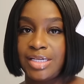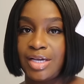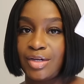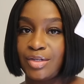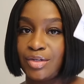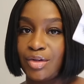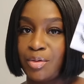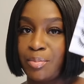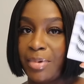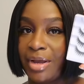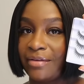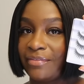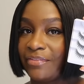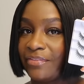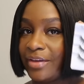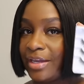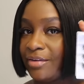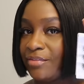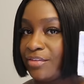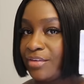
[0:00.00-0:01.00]
Y'all know my
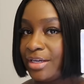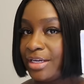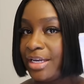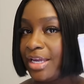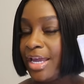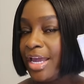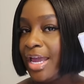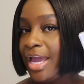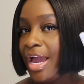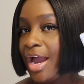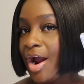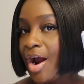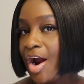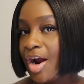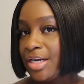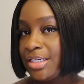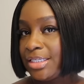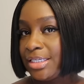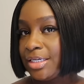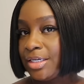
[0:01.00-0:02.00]
favorite
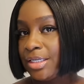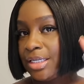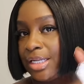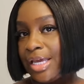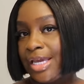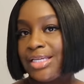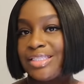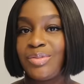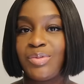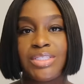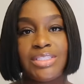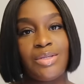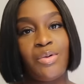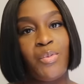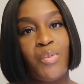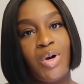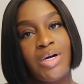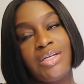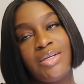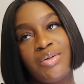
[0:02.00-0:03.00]
Ardell Lash was a
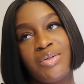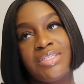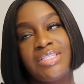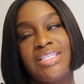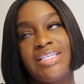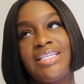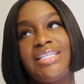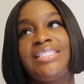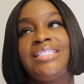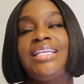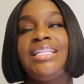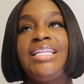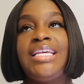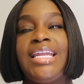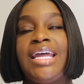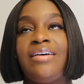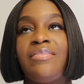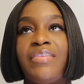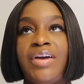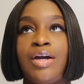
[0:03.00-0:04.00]
106 and
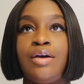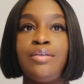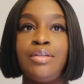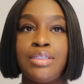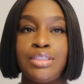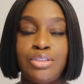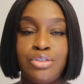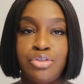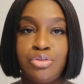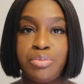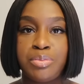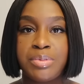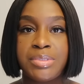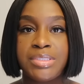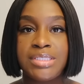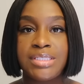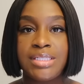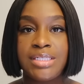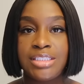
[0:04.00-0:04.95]
then I found the dupes,